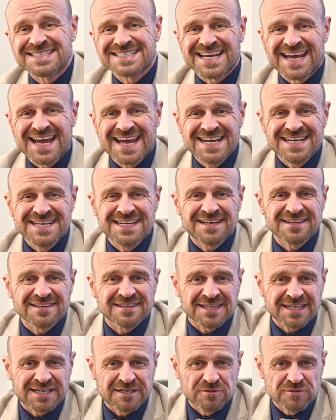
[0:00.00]

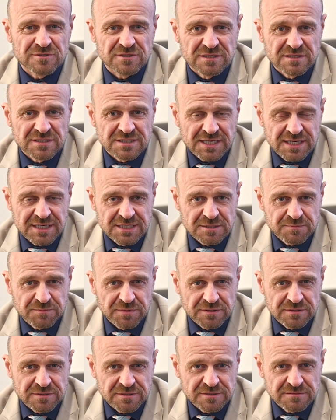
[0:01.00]
10,000 taste
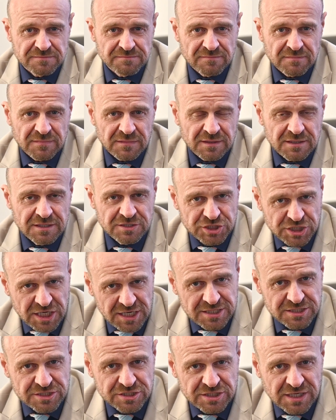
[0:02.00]
buds. They
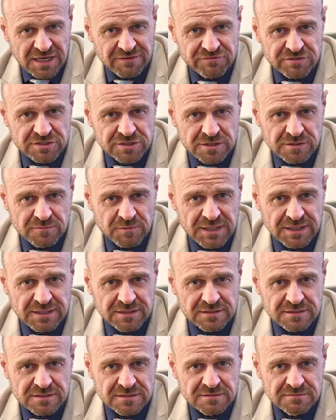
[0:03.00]
change every 2
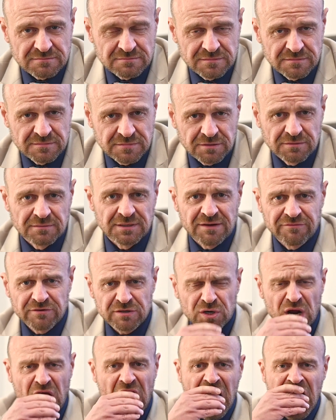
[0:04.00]
weeks. Look, have a
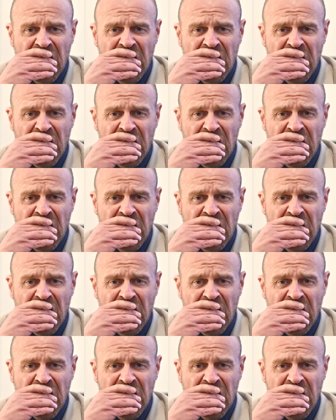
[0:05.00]
look.